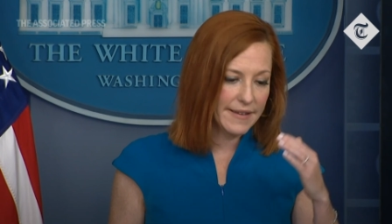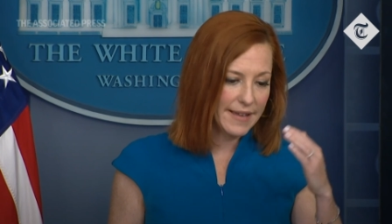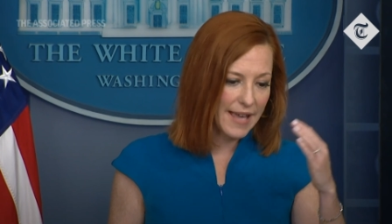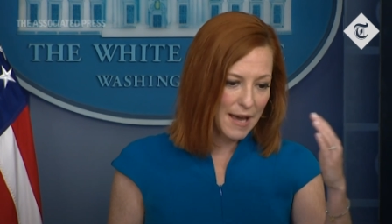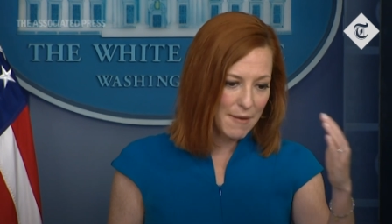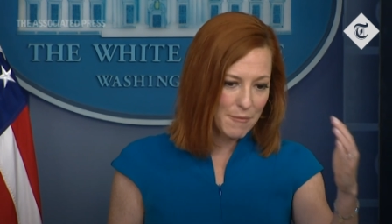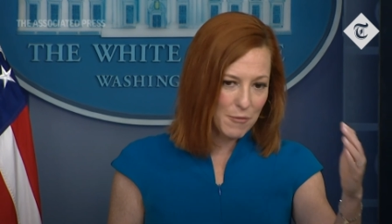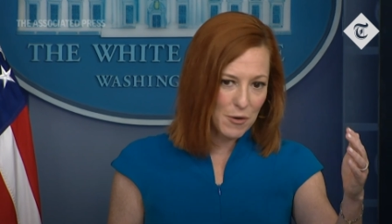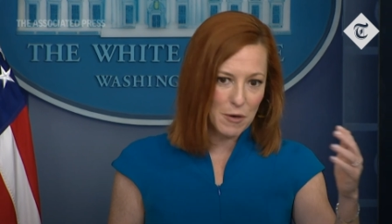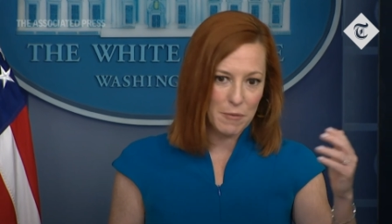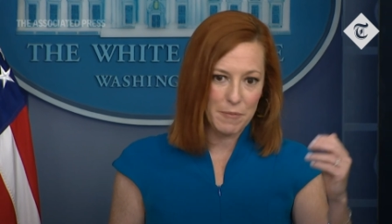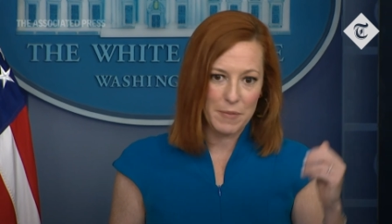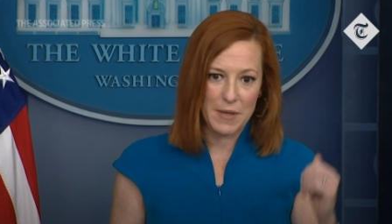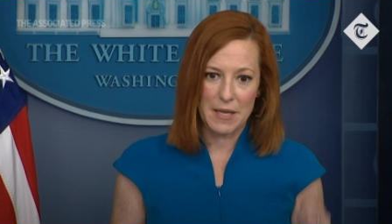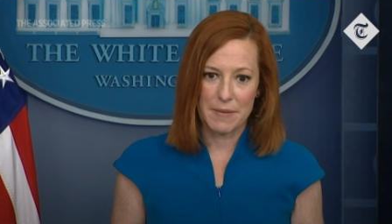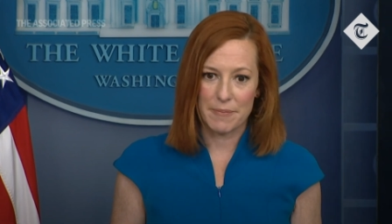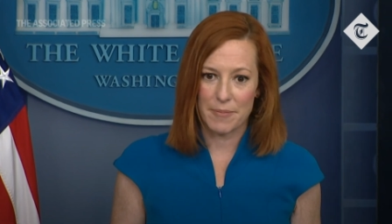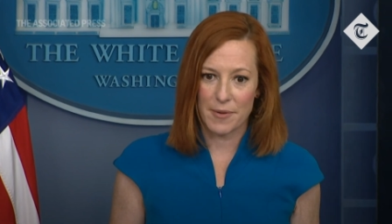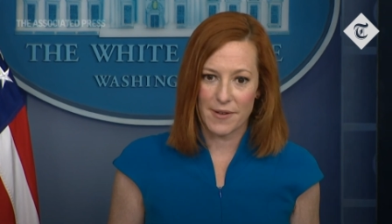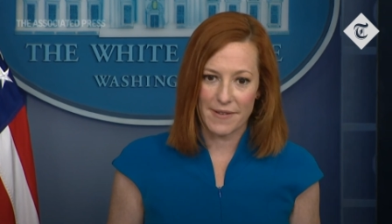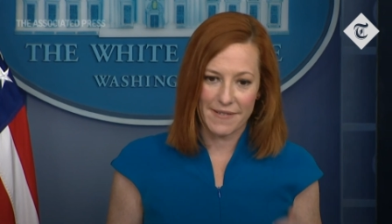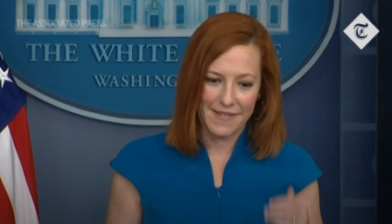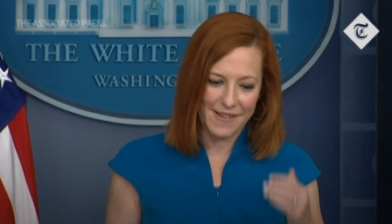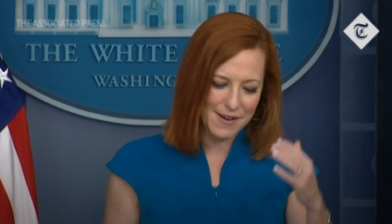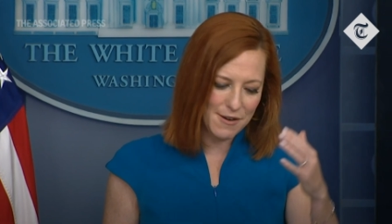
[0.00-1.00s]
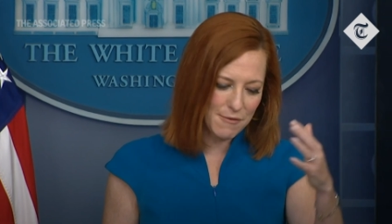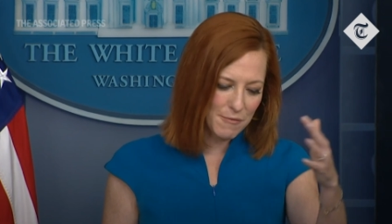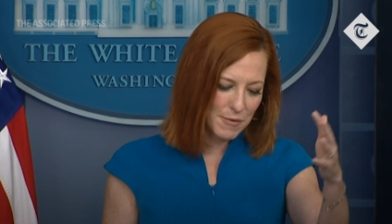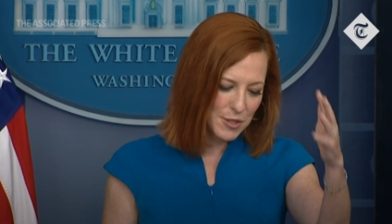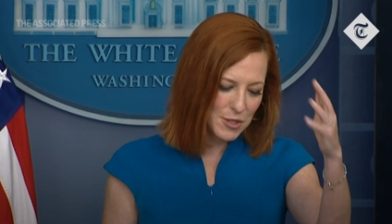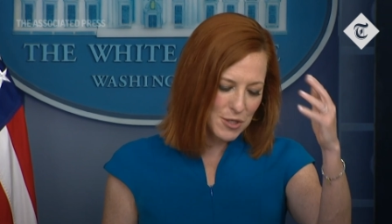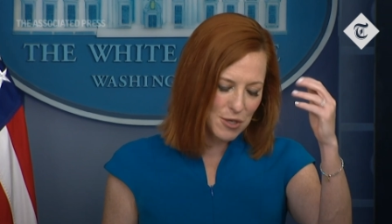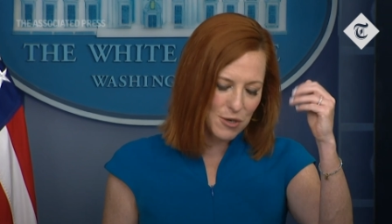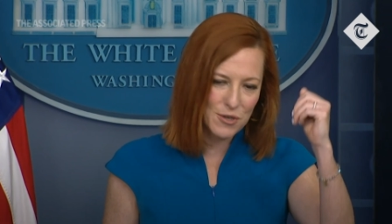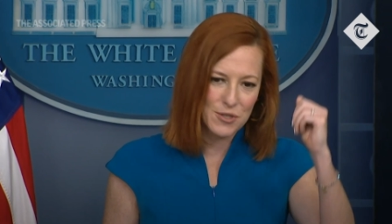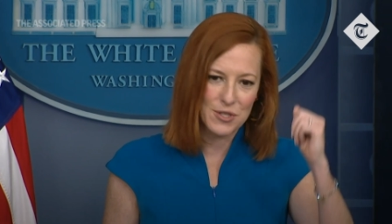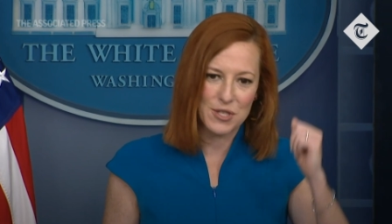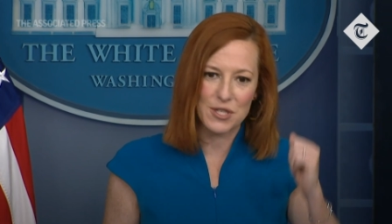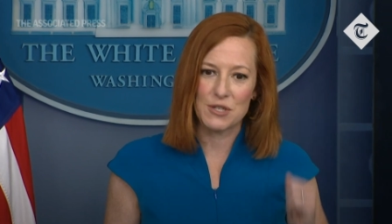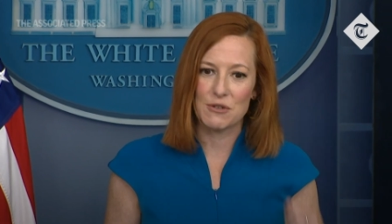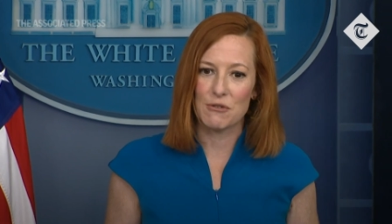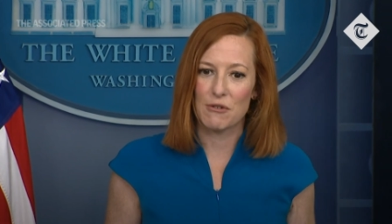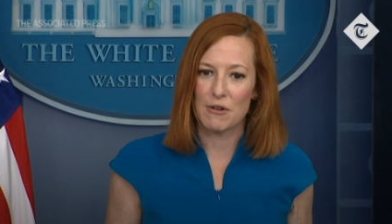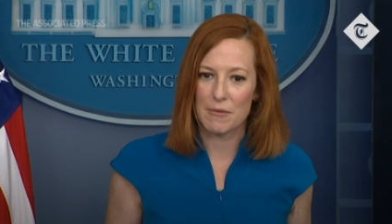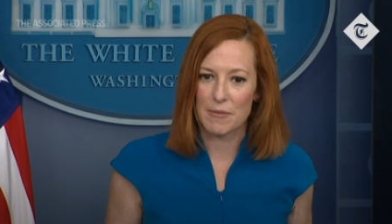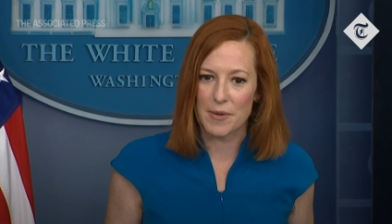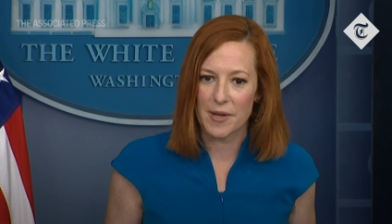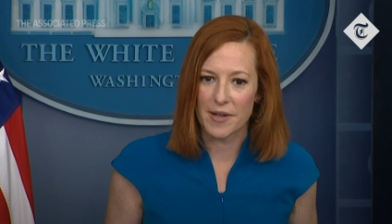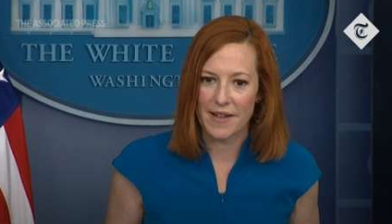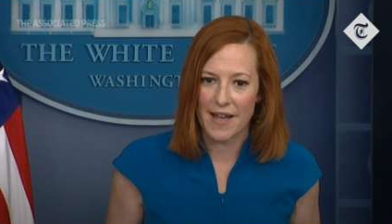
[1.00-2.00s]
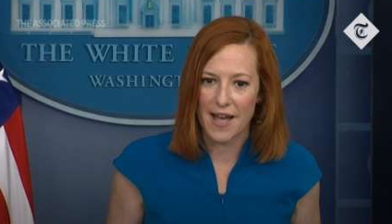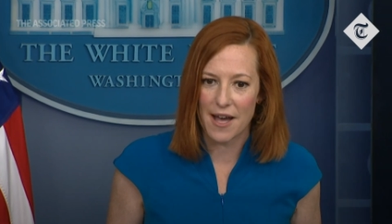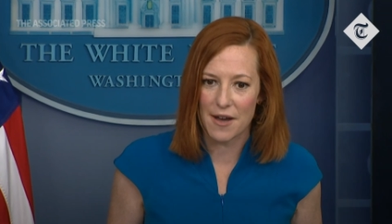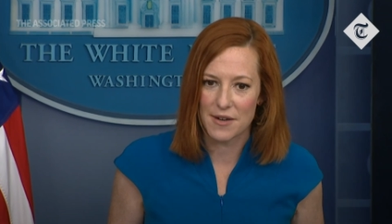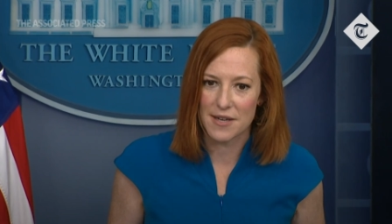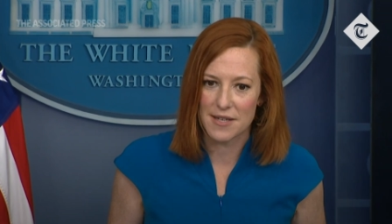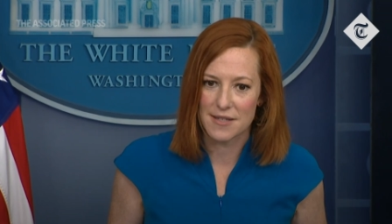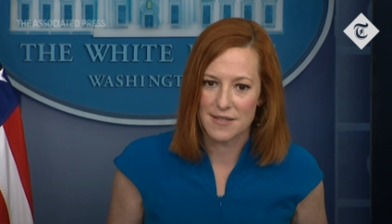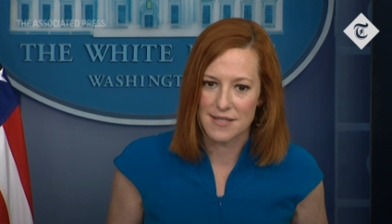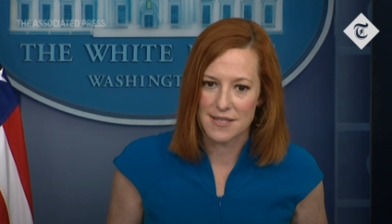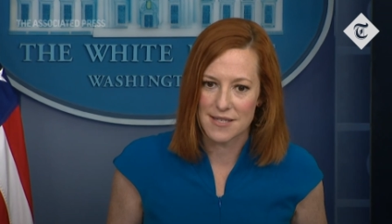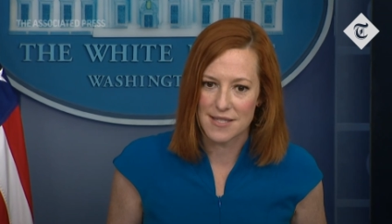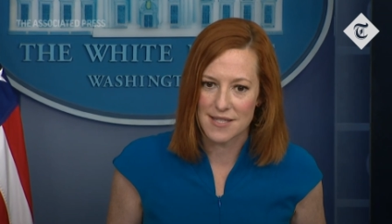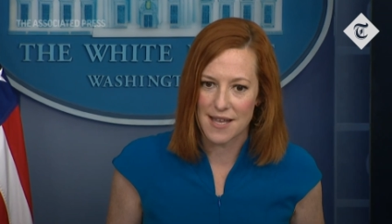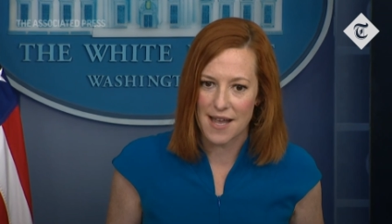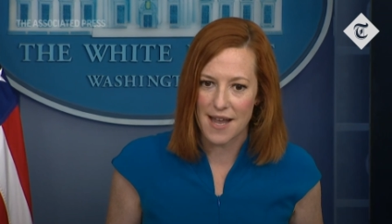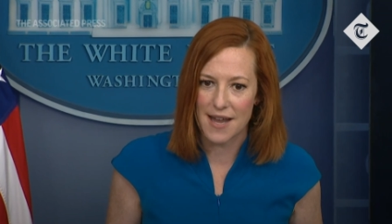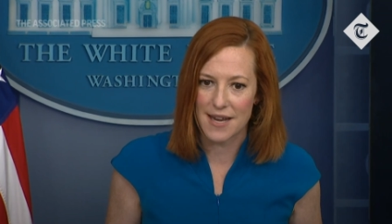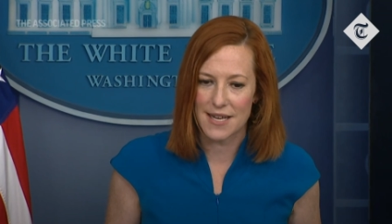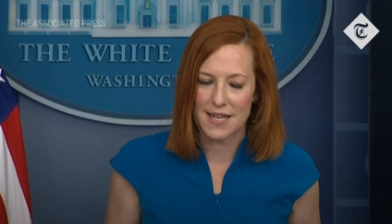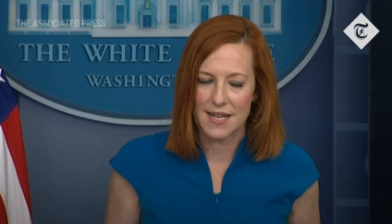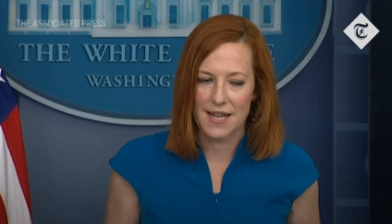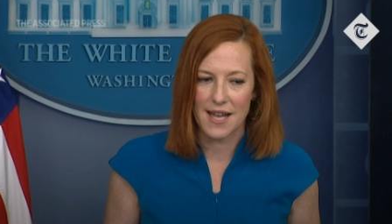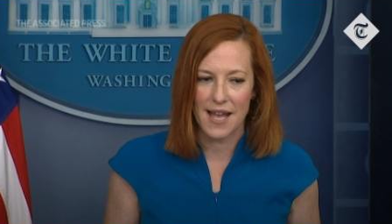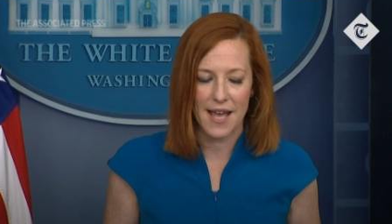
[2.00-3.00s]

get more people or return to normal out in society.